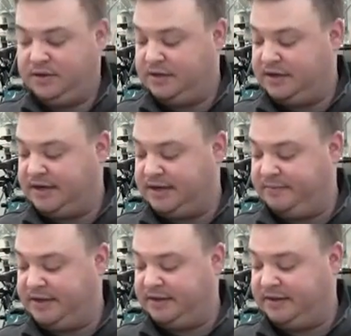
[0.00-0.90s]

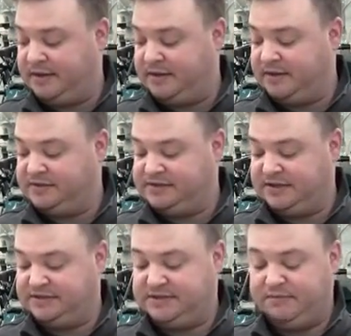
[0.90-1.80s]
and the
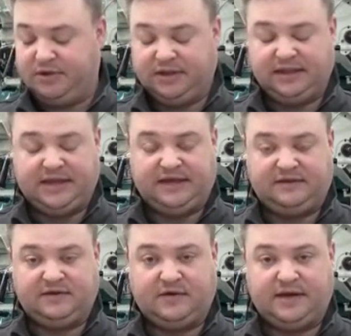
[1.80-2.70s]
CNC mill and
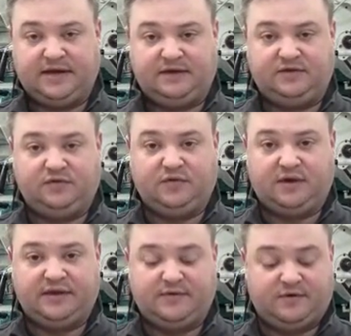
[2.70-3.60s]
lathe to go ahead and do
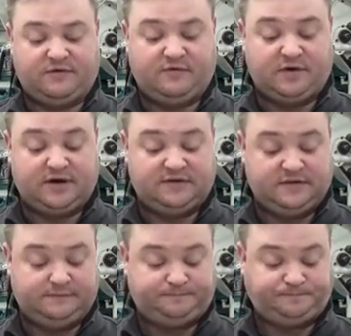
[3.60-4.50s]
all that work for
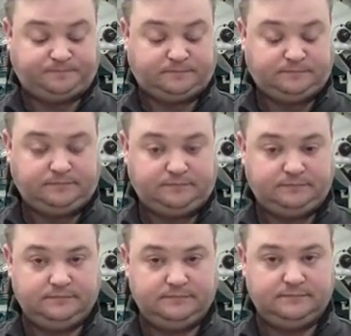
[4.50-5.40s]
us.
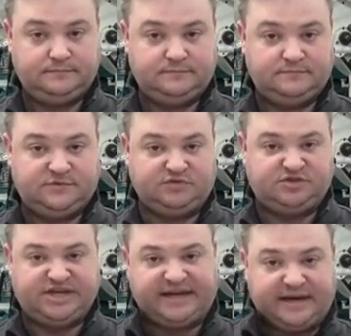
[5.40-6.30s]
So
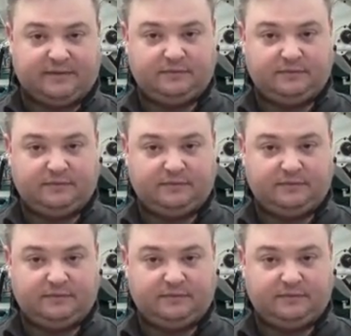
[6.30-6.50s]
check it out.